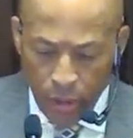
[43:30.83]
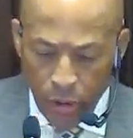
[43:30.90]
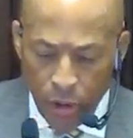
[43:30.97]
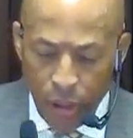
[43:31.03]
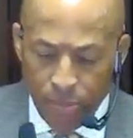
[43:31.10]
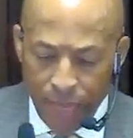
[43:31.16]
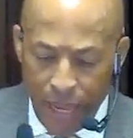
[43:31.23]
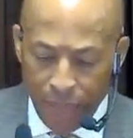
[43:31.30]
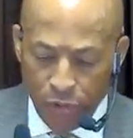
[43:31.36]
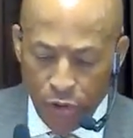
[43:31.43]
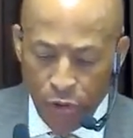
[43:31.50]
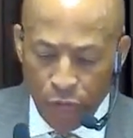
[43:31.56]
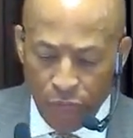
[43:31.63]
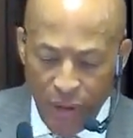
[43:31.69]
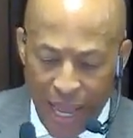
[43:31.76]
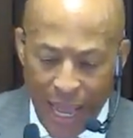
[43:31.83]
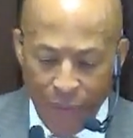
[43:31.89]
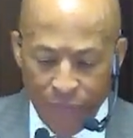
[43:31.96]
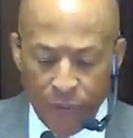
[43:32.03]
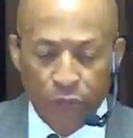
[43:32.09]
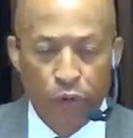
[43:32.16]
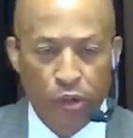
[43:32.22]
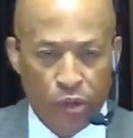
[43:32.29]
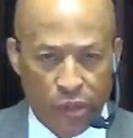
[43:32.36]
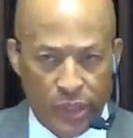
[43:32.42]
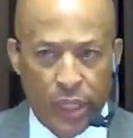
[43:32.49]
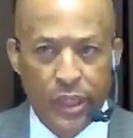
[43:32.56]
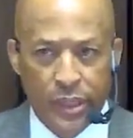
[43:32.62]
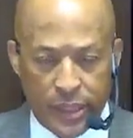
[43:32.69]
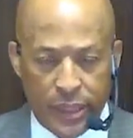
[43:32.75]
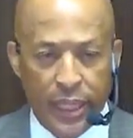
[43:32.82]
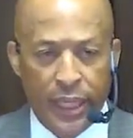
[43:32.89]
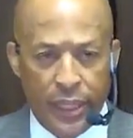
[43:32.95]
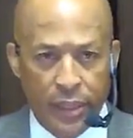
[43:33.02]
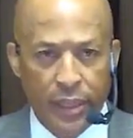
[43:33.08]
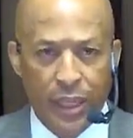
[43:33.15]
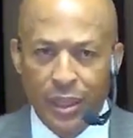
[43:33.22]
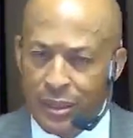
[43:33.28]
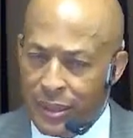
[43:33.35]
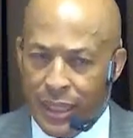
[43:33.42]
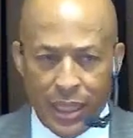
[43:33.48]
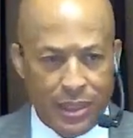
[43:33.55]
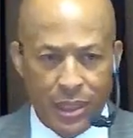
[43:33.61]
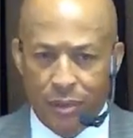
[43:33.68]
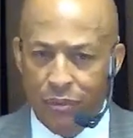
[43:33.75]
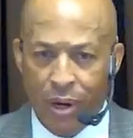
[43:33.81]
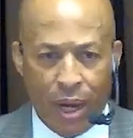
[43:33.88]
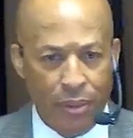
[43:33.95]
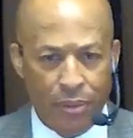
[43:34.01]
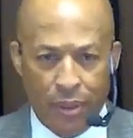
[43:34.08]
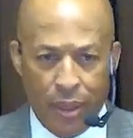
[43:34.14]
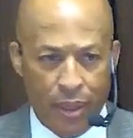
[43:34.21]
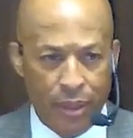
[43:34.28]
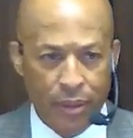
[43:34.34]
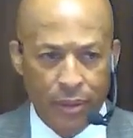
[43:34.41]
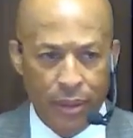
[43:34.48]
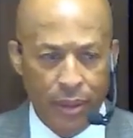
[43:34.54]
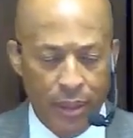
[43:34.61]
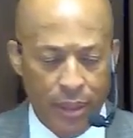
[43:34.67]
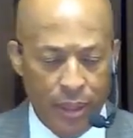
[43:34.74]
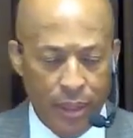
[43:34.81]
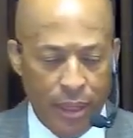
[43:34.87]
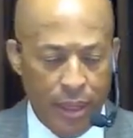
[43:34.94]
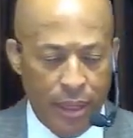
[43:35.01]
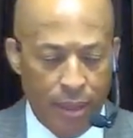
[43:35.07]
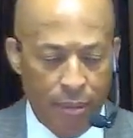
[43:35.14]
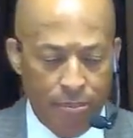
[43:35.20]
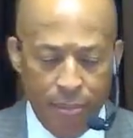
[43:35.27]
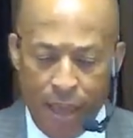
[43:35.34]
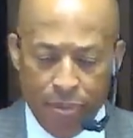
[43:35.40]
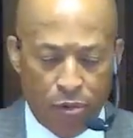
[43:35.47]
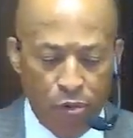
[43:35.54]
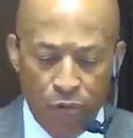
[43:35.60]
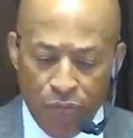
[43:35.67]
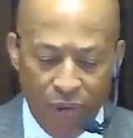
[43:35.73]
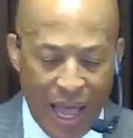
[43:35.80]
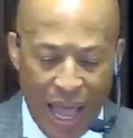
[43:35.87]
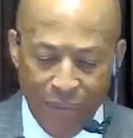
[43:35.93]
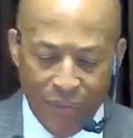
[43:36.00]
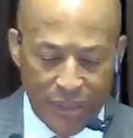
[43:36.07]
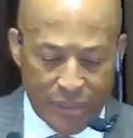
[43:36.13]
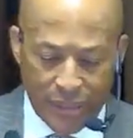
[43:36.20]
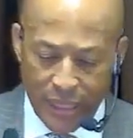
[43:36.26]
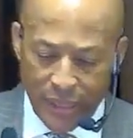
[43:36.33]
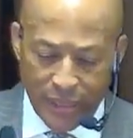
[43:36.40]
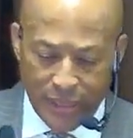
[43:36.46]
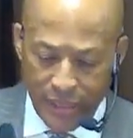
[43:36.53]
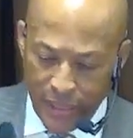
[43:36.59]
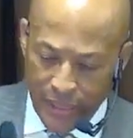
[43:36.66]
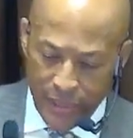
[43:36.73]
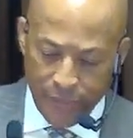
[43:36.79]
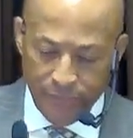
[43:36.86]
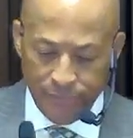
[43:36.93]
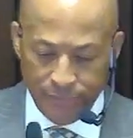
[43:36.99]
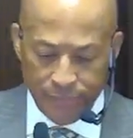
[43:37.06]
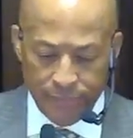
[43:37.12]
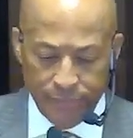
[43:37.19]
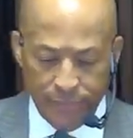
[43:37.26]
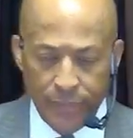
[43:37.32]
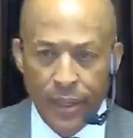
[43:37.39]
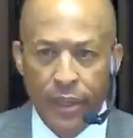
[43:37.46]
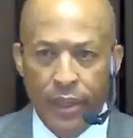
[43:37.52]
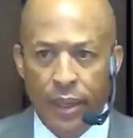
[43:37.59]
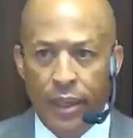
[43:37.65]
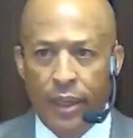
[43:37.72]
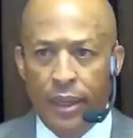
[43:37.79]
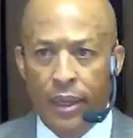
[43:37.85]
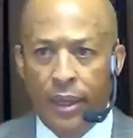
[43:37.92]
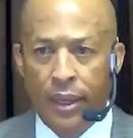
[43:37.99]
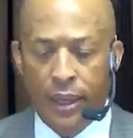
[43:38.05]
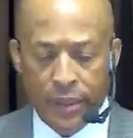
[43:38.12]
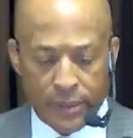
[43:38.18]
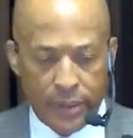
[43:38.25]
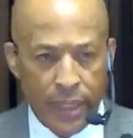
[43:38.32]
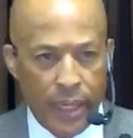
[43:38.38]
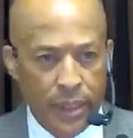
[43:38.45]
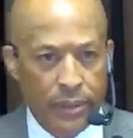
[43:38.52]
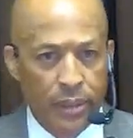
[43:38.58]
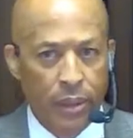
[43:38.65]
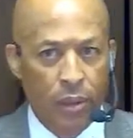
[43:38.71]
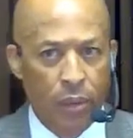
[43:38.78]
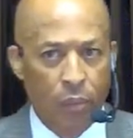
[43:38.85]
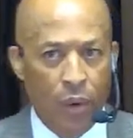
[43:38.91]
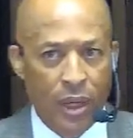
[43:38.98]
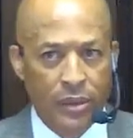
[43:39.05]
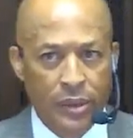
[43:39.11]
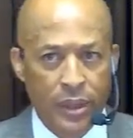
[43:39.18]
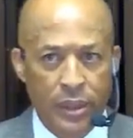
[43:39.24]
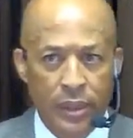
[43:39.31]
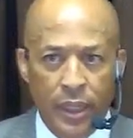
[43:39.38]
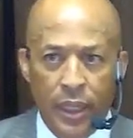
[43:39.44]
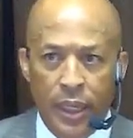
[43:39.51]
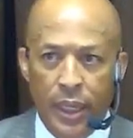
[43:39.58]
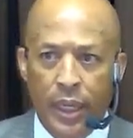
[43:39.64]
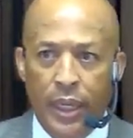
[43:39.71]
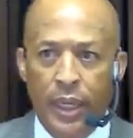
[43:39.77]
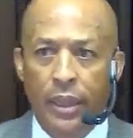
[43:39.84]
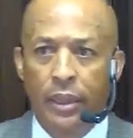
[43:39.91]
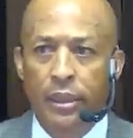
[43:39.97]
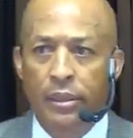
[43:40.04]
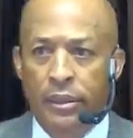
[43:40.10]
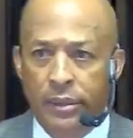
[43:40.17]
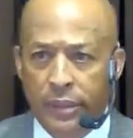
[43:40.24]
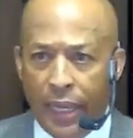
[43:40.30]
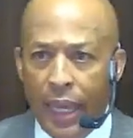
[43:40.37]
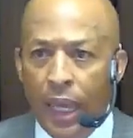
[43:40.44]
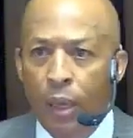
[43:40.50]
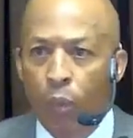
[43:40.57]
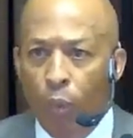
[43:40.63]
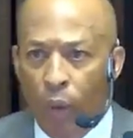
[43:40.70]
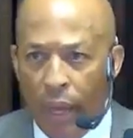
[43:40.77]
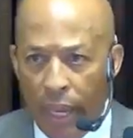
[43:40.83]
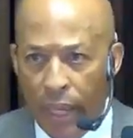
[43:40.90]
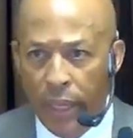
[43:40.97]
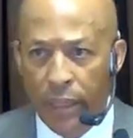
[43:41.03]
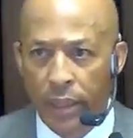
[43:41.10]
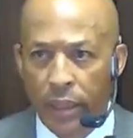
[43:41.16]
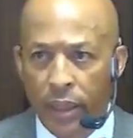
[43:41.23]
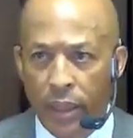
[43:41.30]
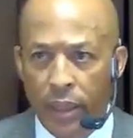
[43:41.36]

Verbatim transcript: Look at Matthew 5 and verse 16. It says it right there. Matthew 5 and 16. It says, watch this. In the same way,